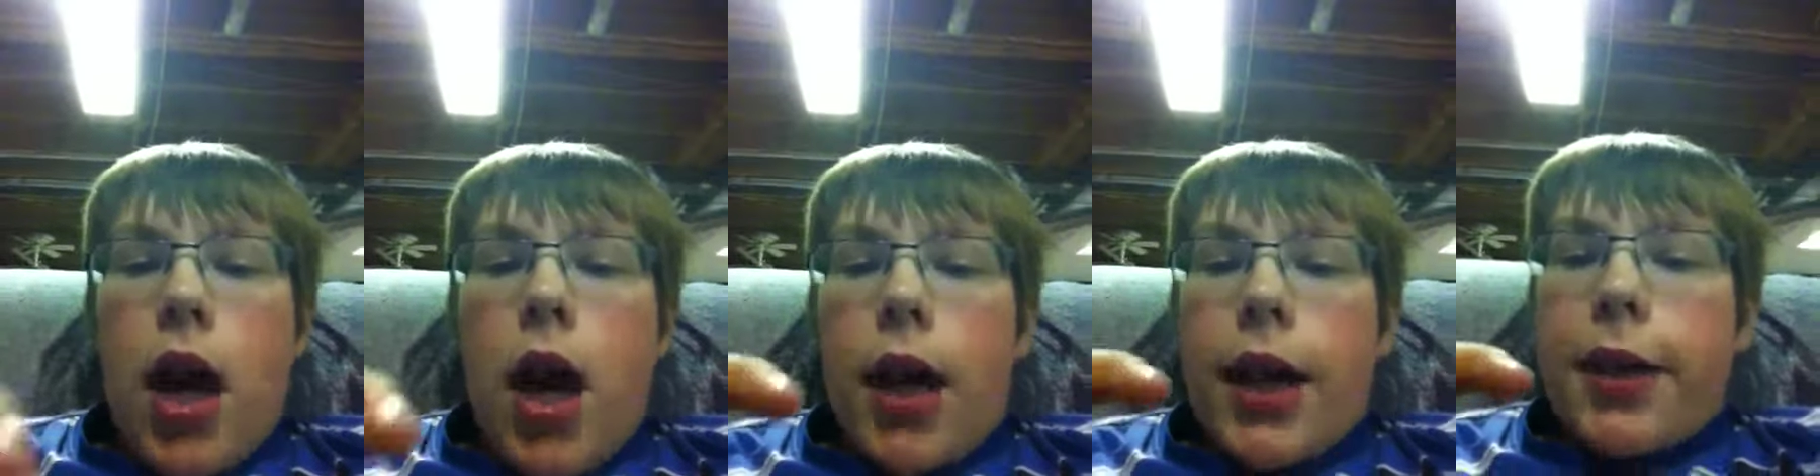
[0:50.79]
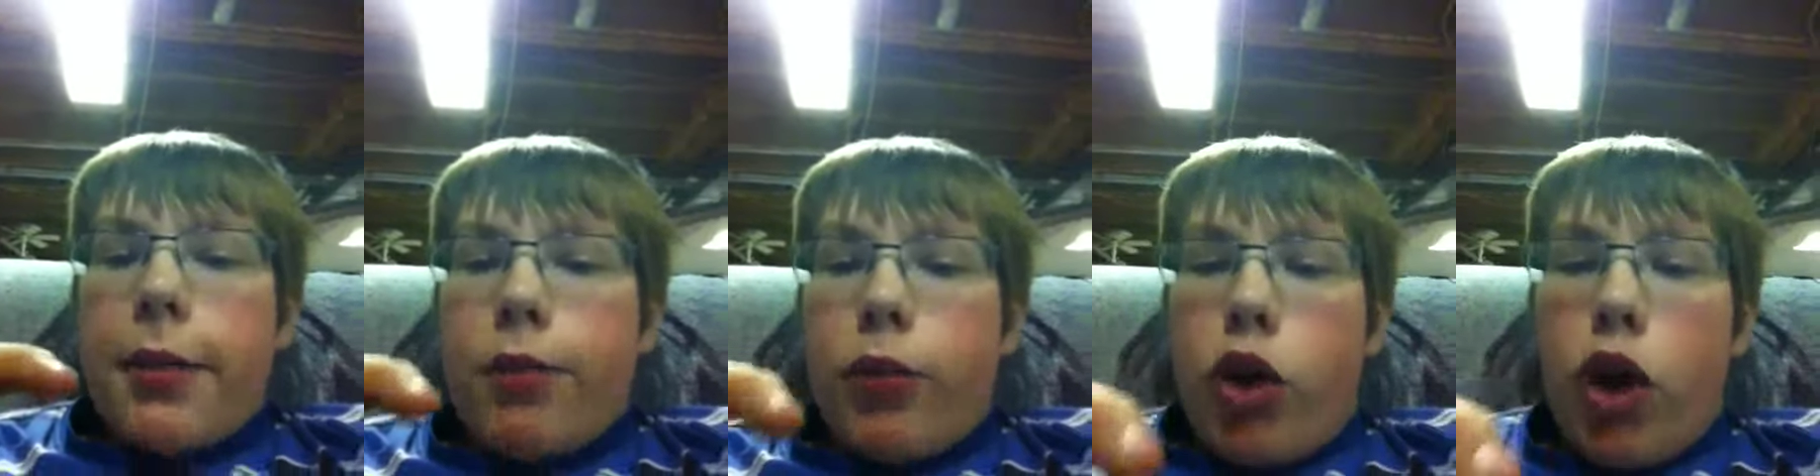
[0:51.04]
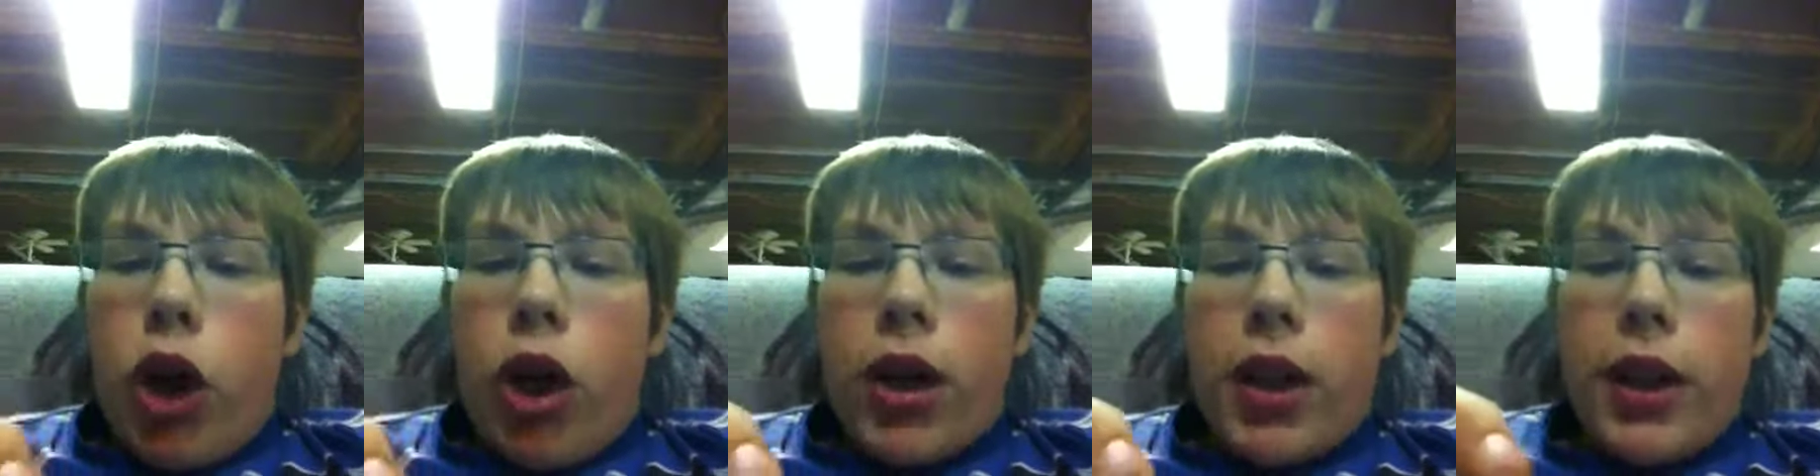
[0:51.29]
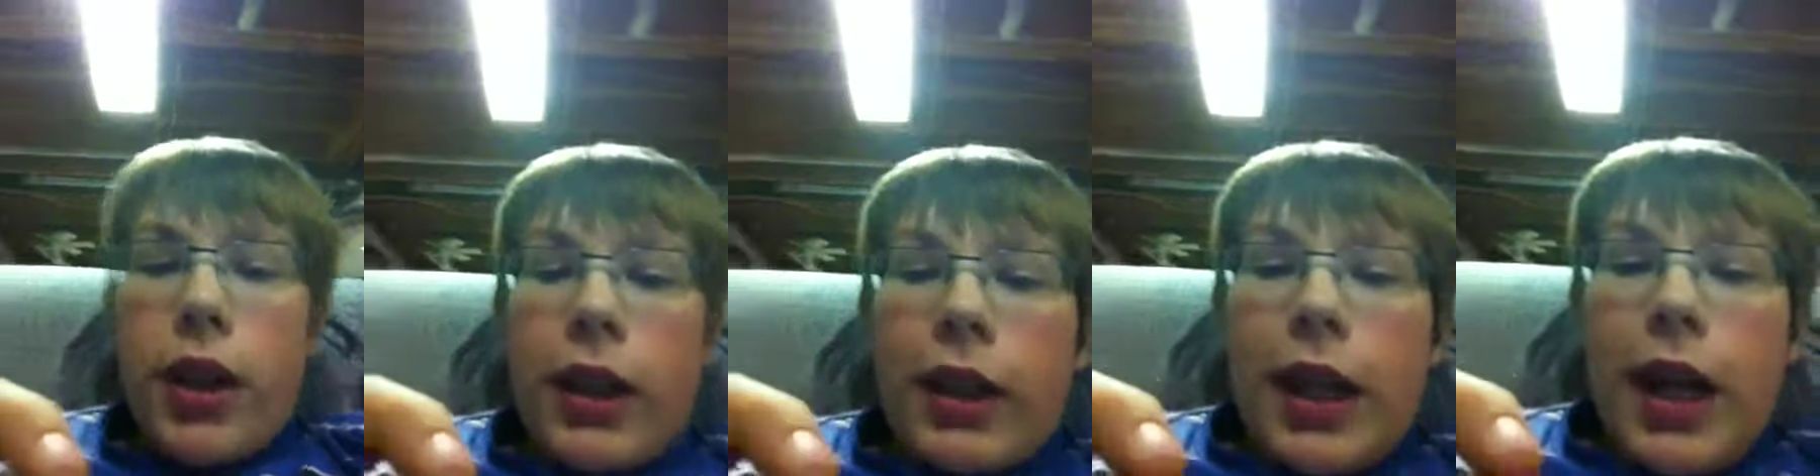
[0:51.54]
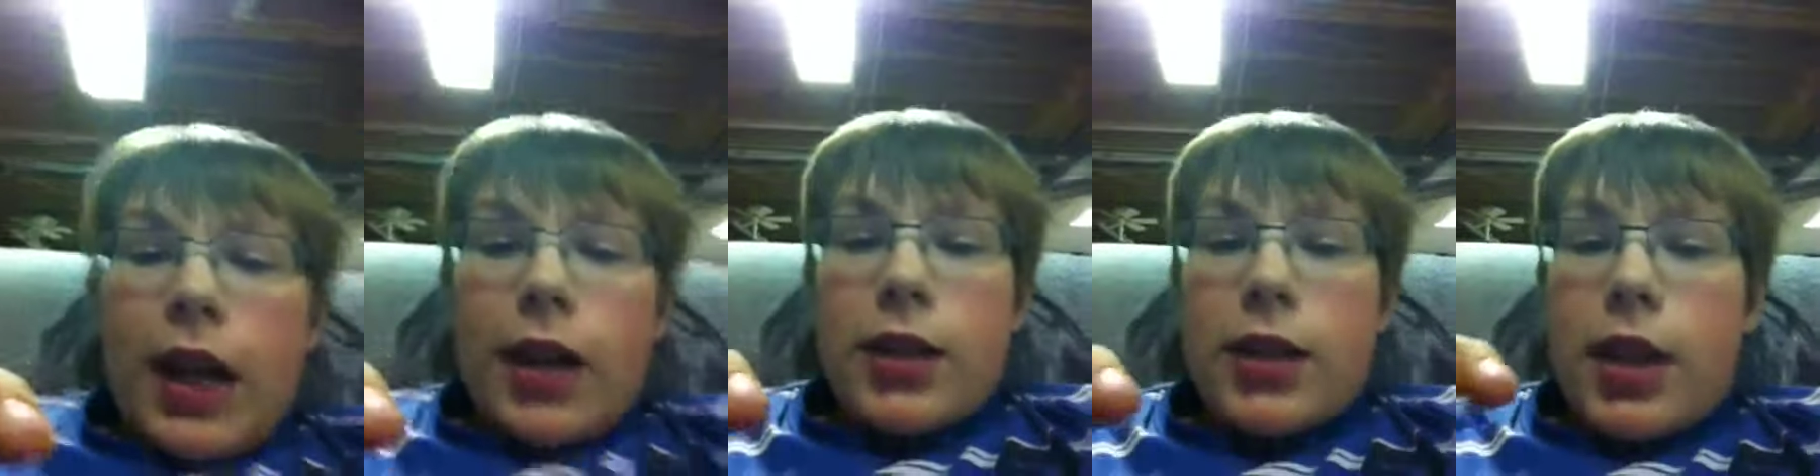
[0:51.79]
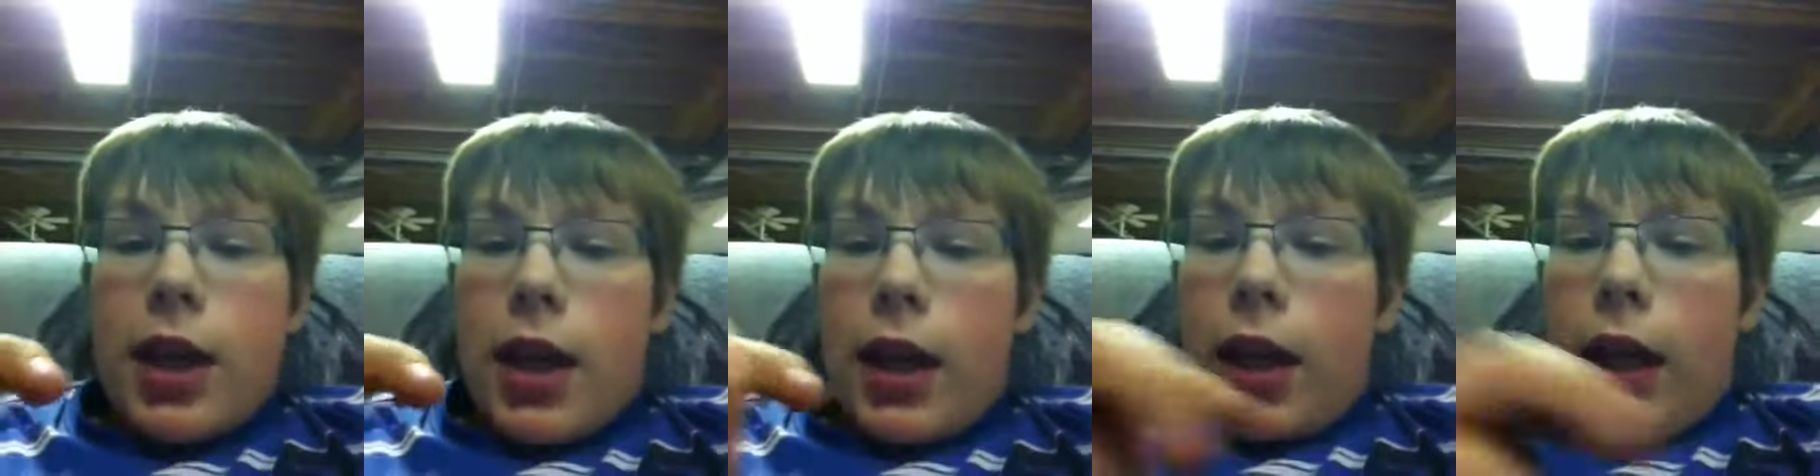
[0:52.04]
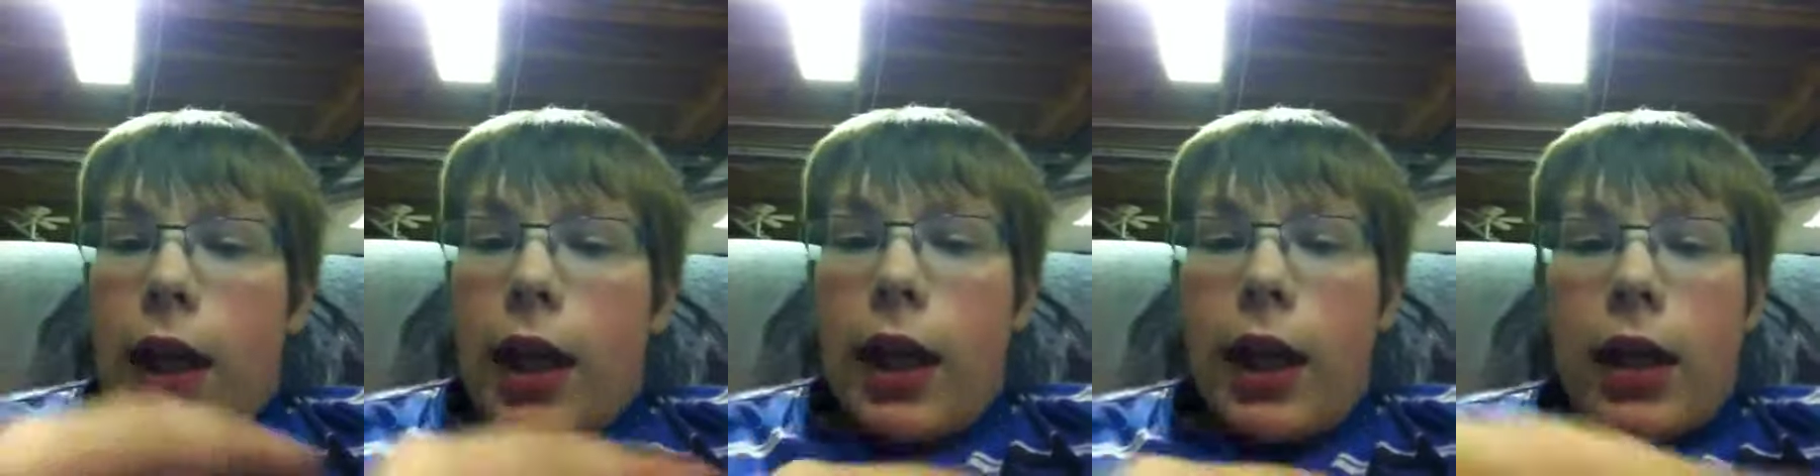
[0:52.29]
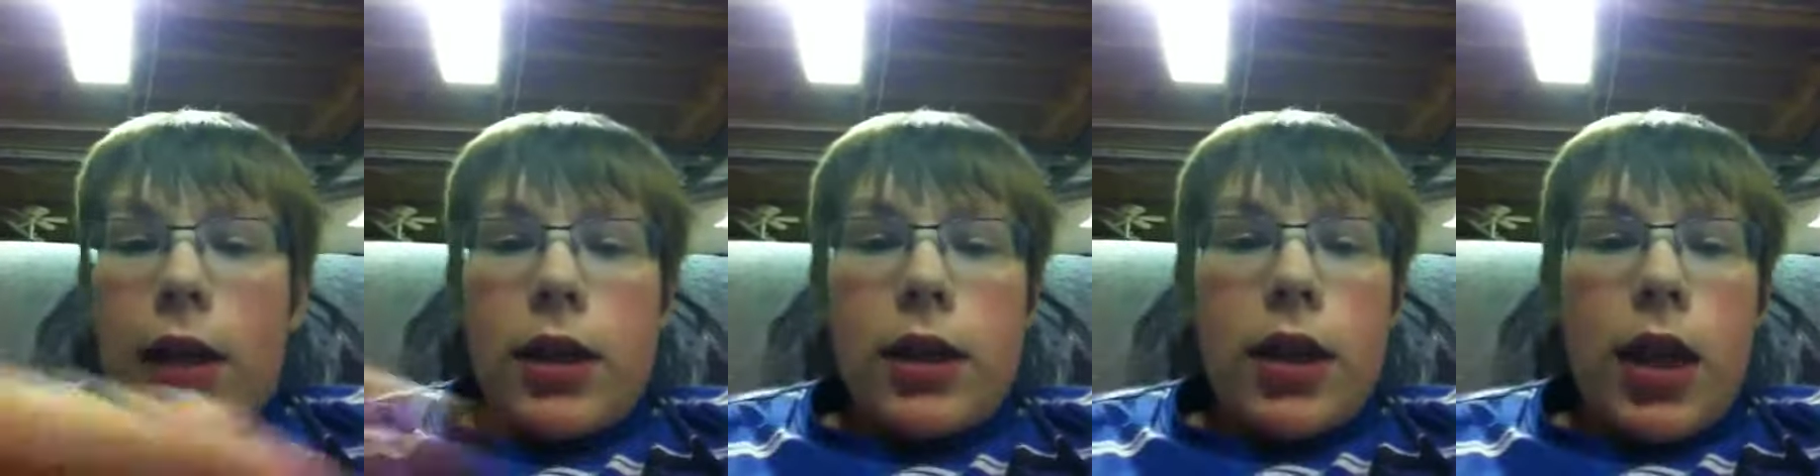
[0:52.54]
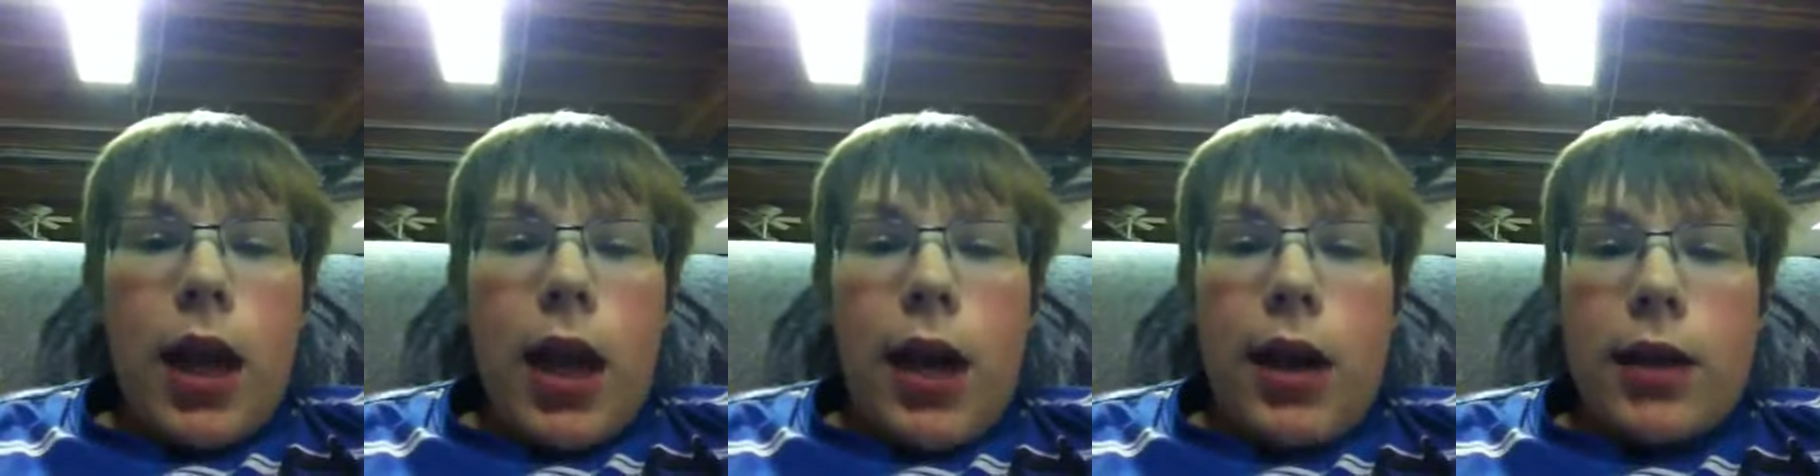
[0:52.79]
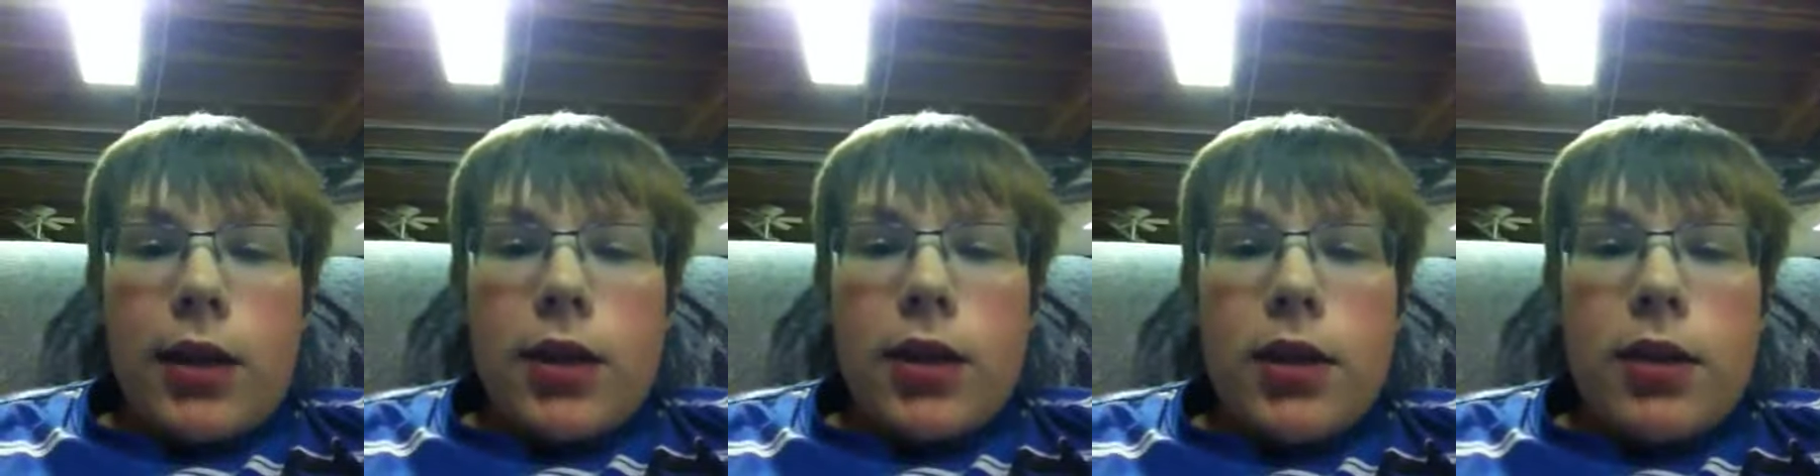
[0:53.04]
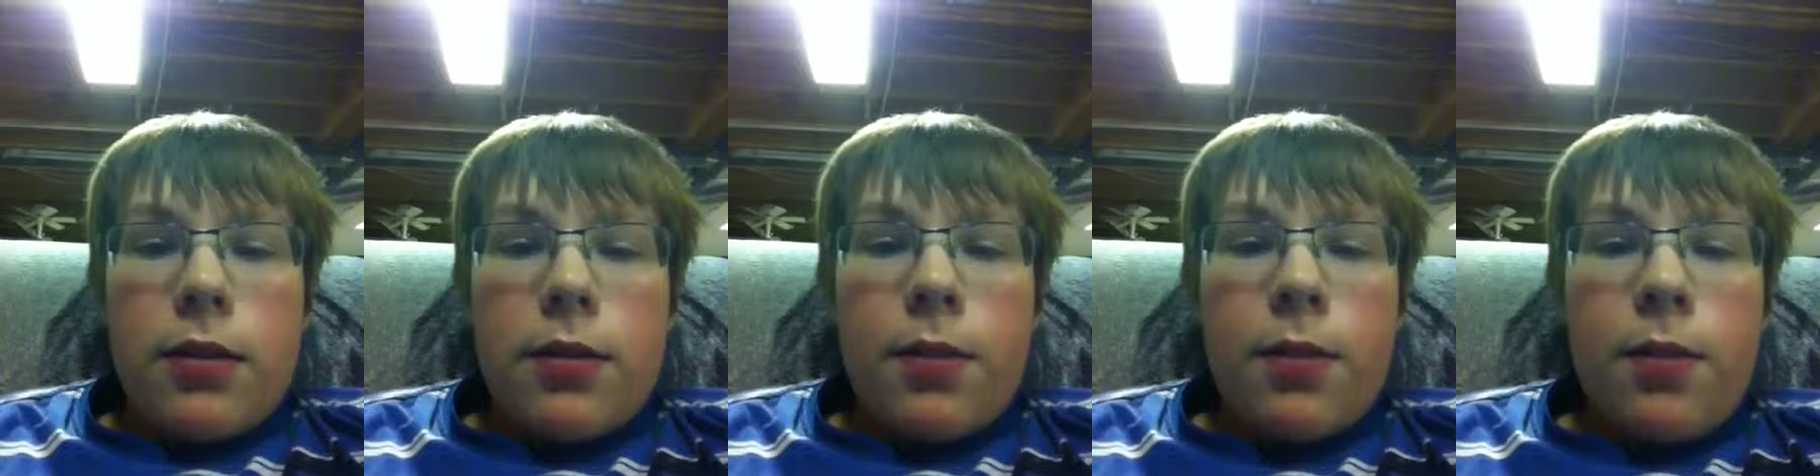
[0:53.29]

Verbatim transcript: I am not getting the axe. I hate the axe.